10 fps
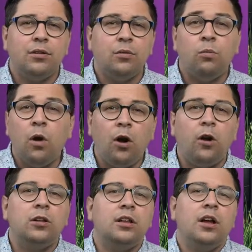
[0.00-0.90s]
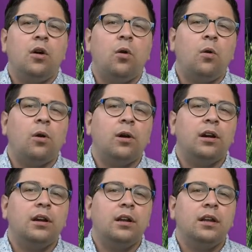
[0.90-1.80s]
wall, or
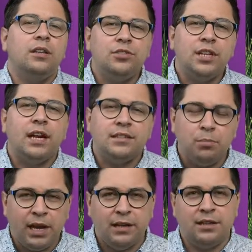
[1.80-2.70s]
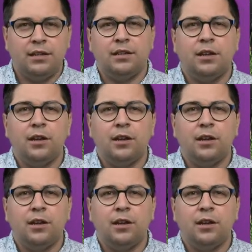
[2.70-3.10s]
use it as a pendant